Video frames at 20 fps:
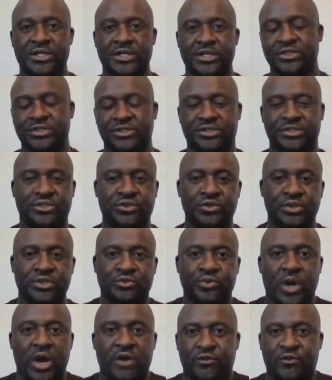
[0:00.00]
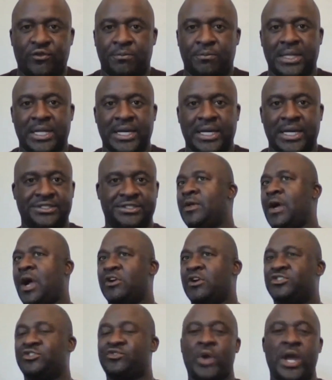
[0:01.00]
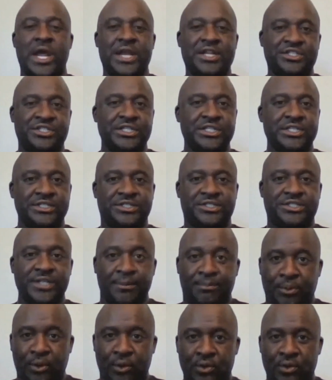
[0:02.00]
to his rightful place. Our strategy is simple.